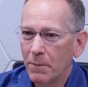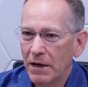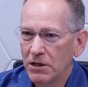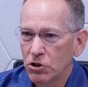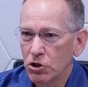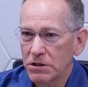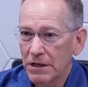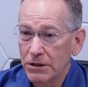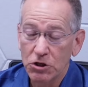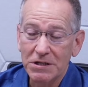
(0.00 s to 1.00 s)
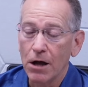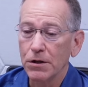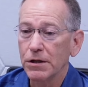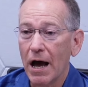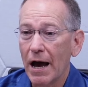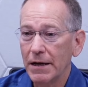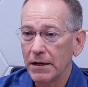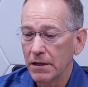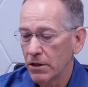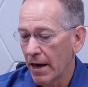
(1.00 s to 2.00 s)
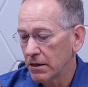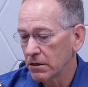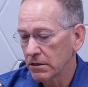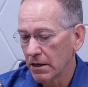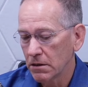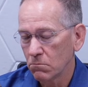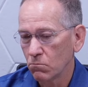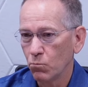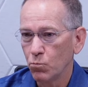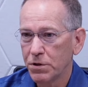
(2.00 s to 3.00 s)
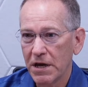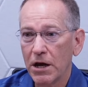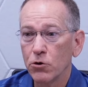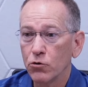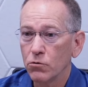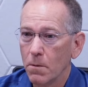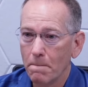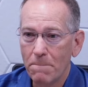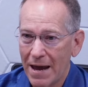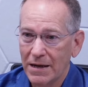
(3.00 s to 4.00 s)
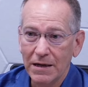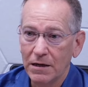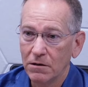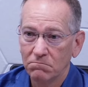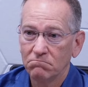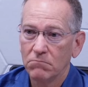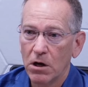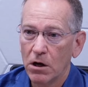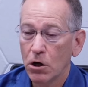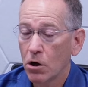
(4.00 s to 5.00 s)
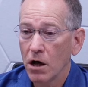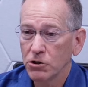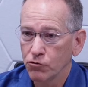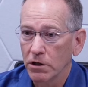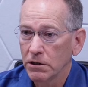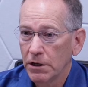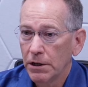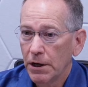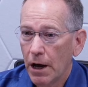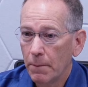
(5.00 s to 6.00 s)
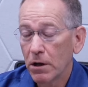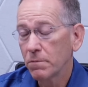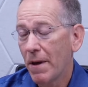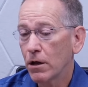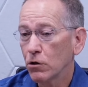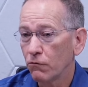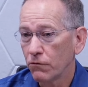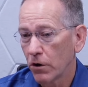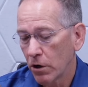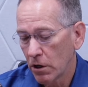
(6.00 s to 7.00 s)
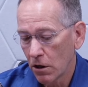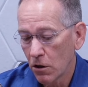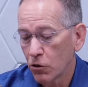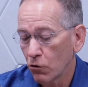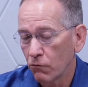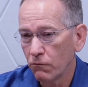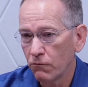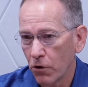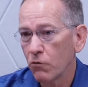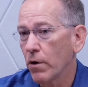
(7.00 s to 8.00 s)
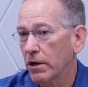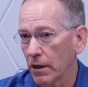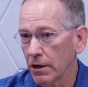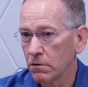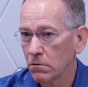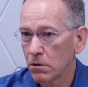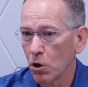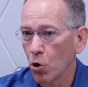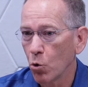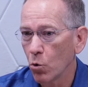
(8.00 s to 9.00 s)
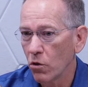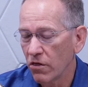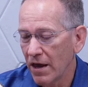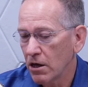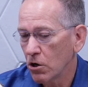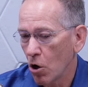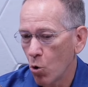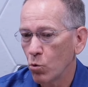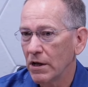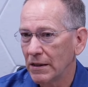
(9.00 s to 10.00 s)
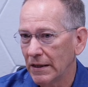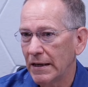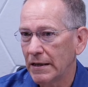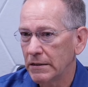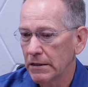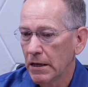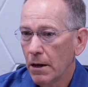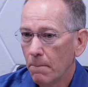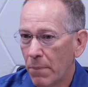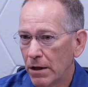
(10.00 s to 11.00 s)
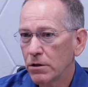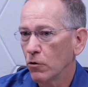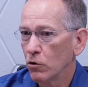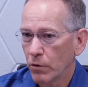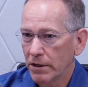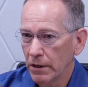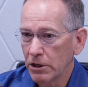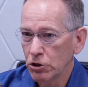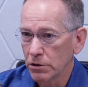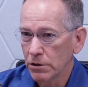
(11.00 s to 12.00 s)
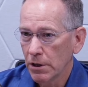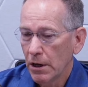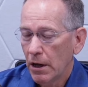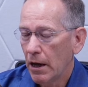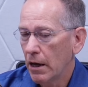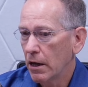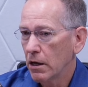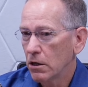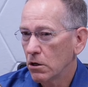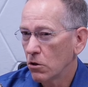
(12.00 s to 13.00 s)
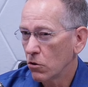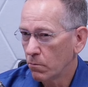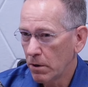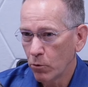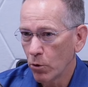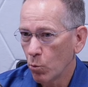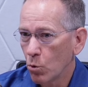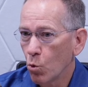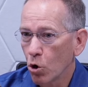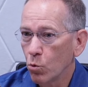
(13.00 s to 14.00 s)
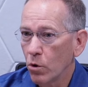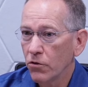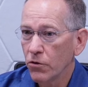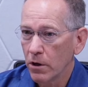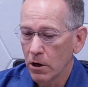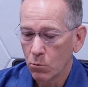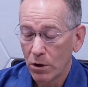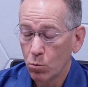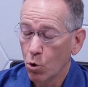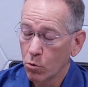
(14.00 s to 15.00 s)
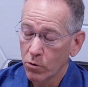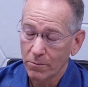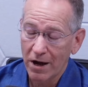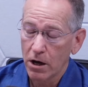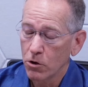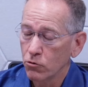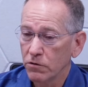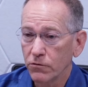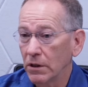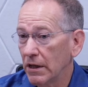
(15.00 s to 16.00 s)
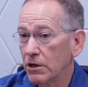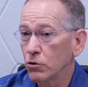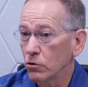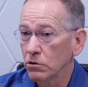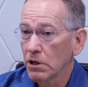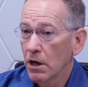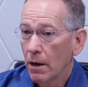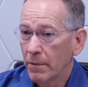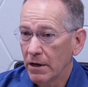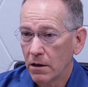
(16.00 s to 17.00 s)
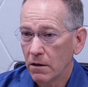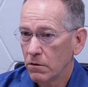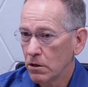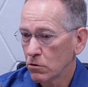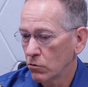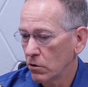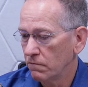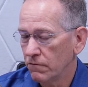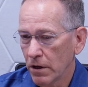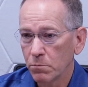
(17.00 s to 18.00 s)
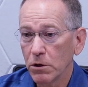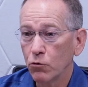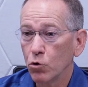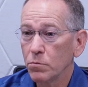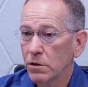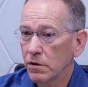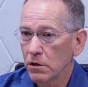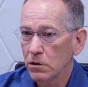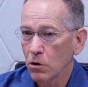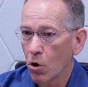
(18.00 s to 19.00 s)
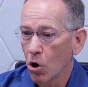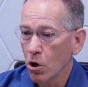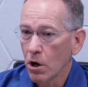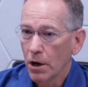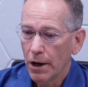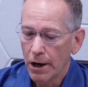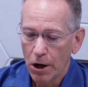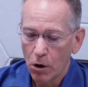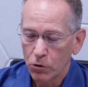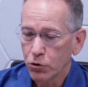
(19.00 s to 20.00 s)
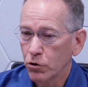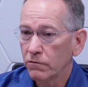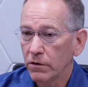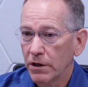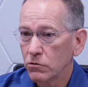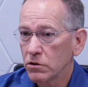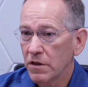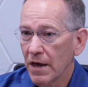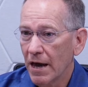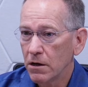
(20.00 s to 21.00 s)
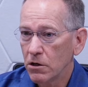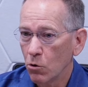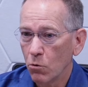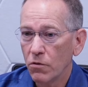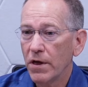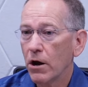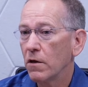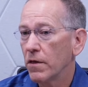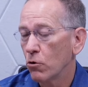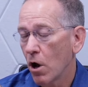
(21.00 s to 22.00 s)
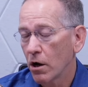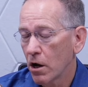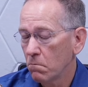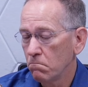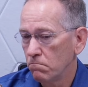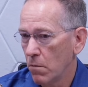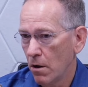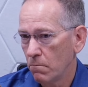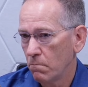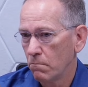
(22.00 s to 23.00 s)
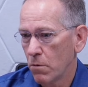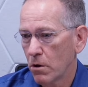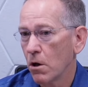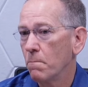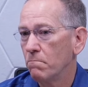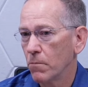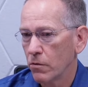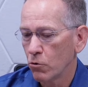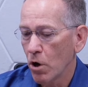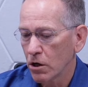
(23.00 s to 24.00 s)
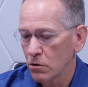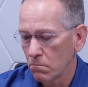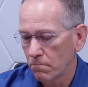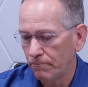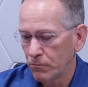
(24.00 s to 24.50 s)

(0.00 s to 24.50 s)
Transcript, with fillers: mean, it's just it's just outside that that standard banking uh, construct. Okay. Uh, because banks are very they're very regulated, so they can only lend based on those regulations. And the people that we work with, uh, and we work with about a hundred different lenders, I mean, these are investment groups. These are uh, alternative lenders that, you know, they, they're not, uh, com they're not con